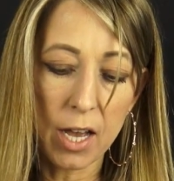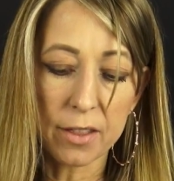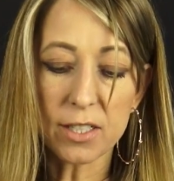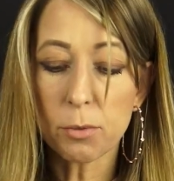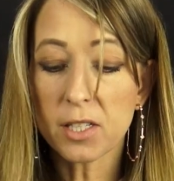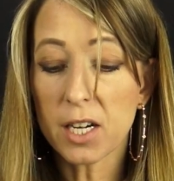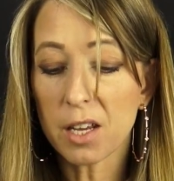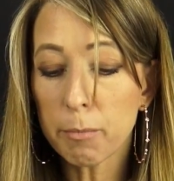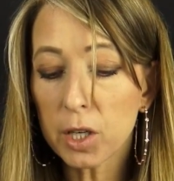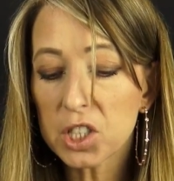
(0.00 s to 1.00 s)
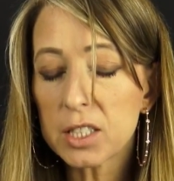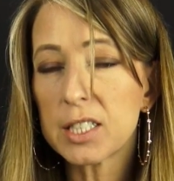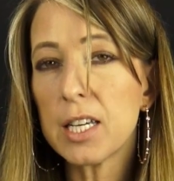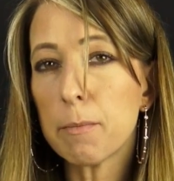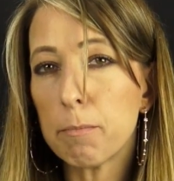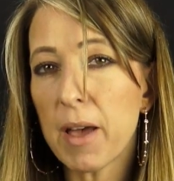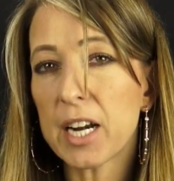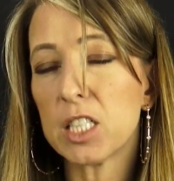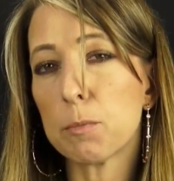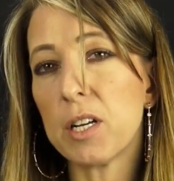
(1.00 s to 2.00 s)
This was an emergency
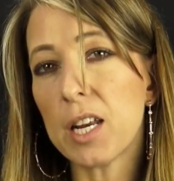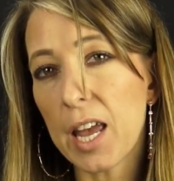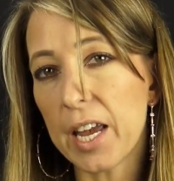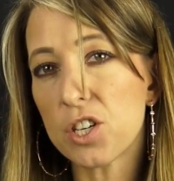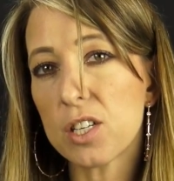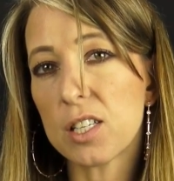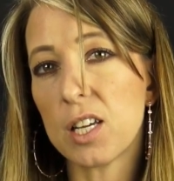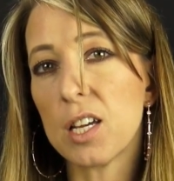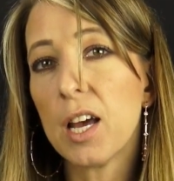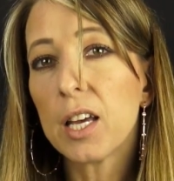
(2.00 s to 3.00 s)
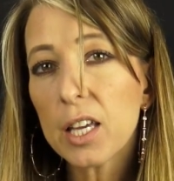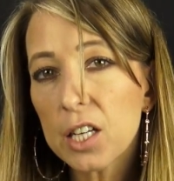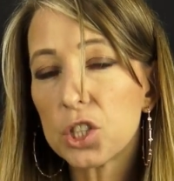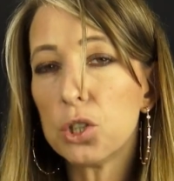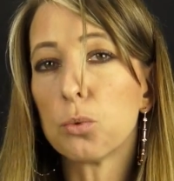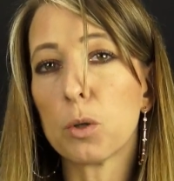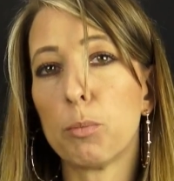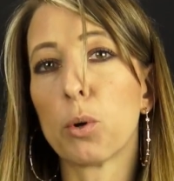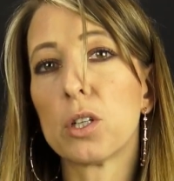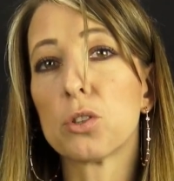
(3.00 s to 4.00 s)
management agency issued
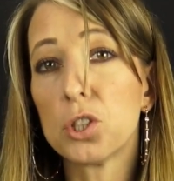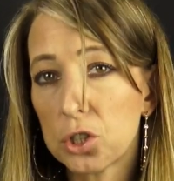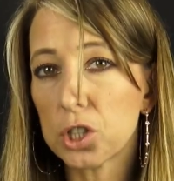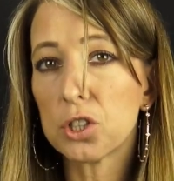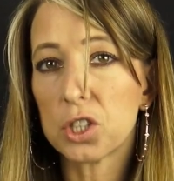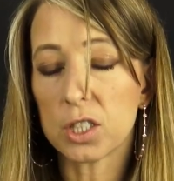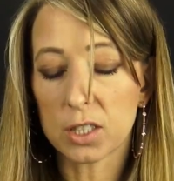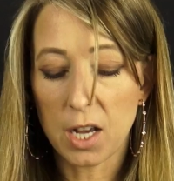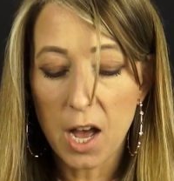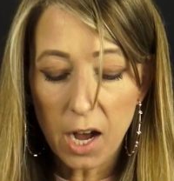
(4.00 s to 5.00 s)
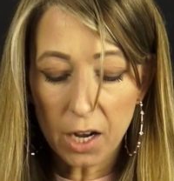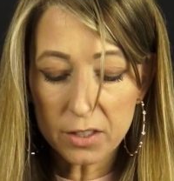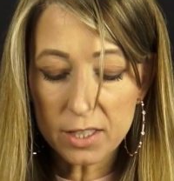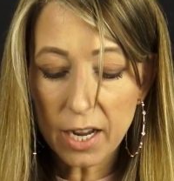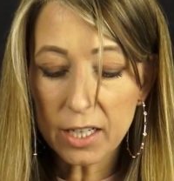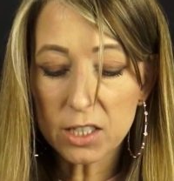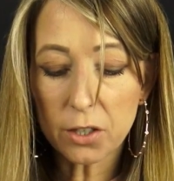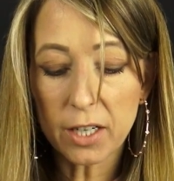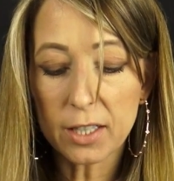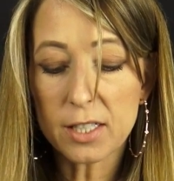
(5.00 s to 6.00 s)
report to churches. On the
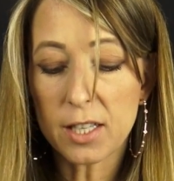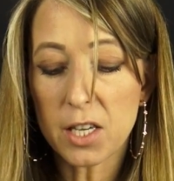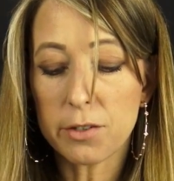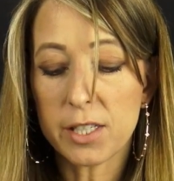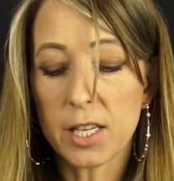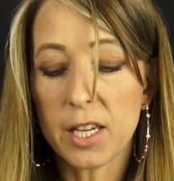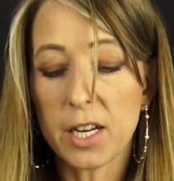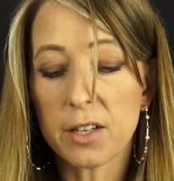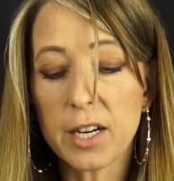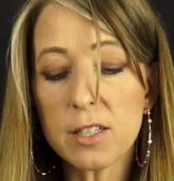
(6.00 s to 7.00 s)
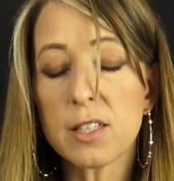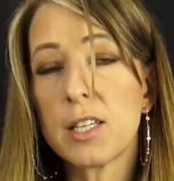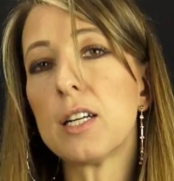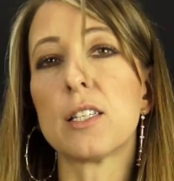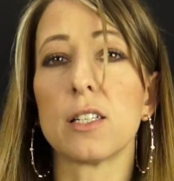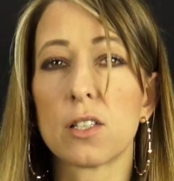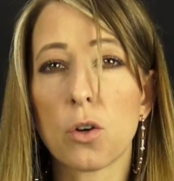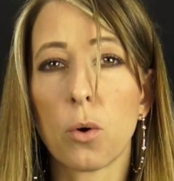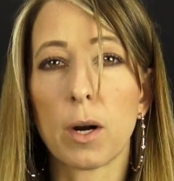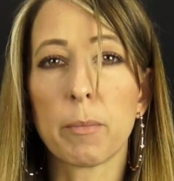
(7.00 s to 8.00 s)
secondary list that you see here, here's Citizens
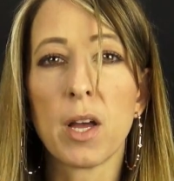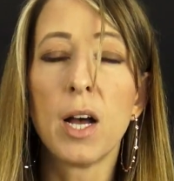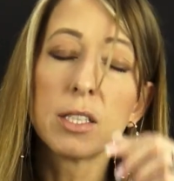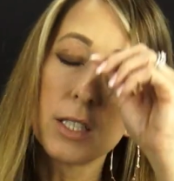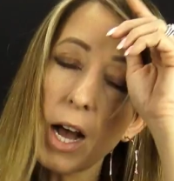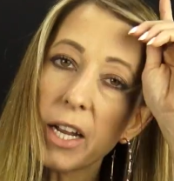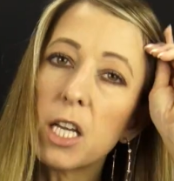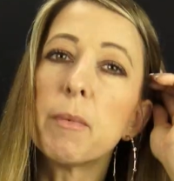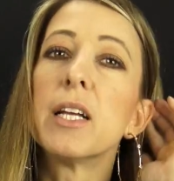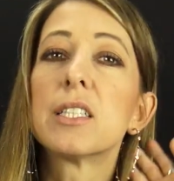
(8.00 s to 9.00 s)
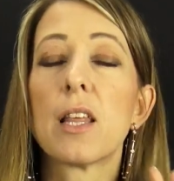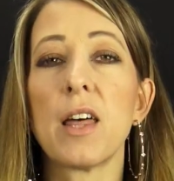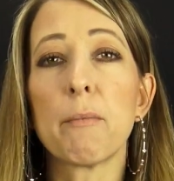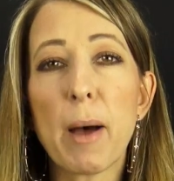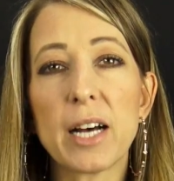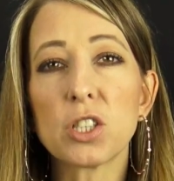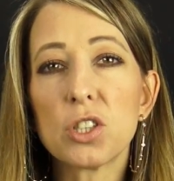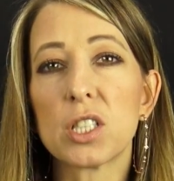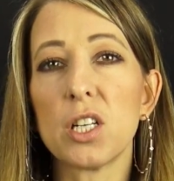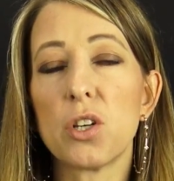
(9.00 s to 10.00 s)
Corp, documents that
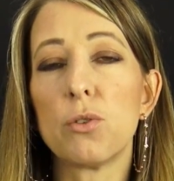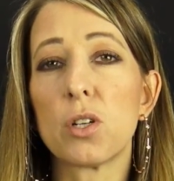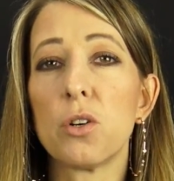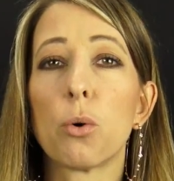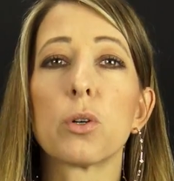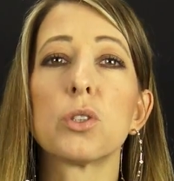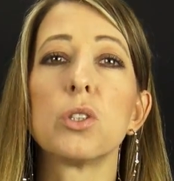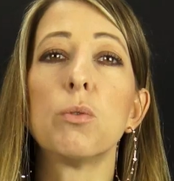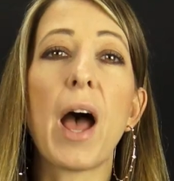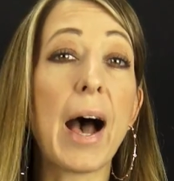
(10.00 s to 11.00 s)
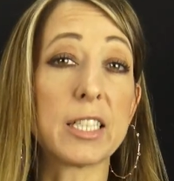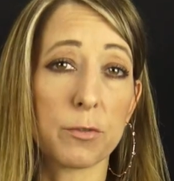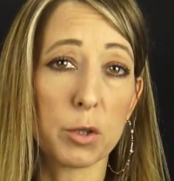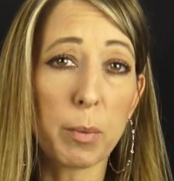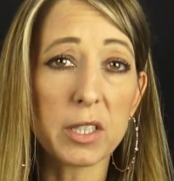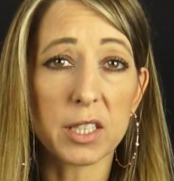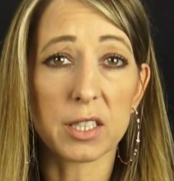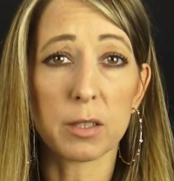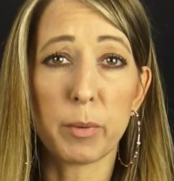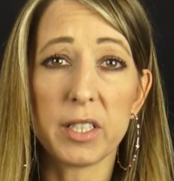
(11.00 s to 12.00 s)
pastors can use in order to ask for
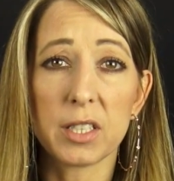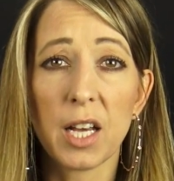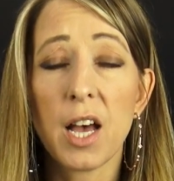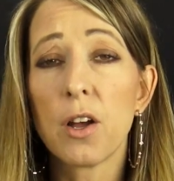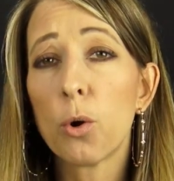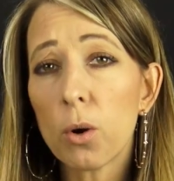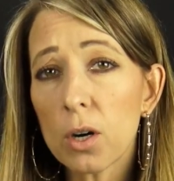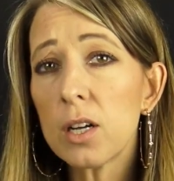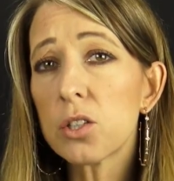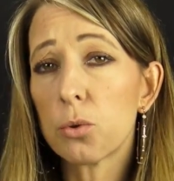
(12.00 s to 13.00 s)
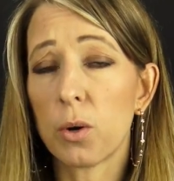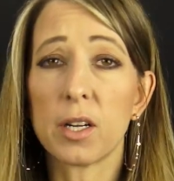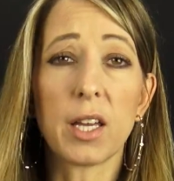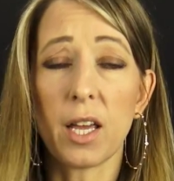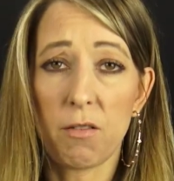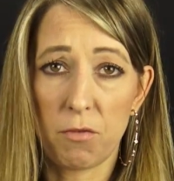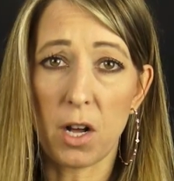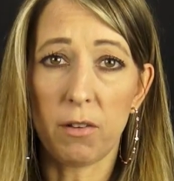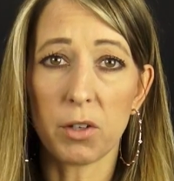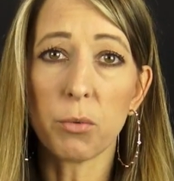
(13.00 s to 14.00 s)
participants who are also going to get
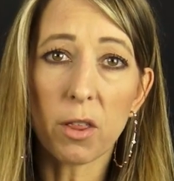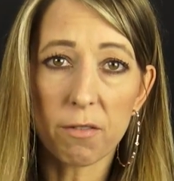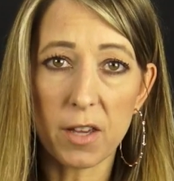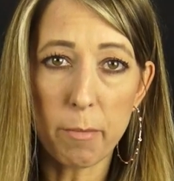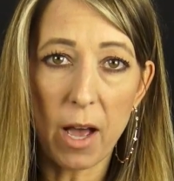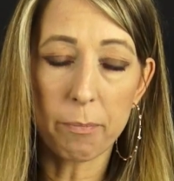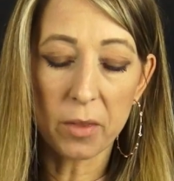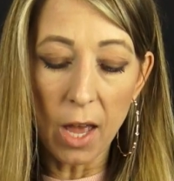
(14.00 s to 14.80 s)
involved with FEMA.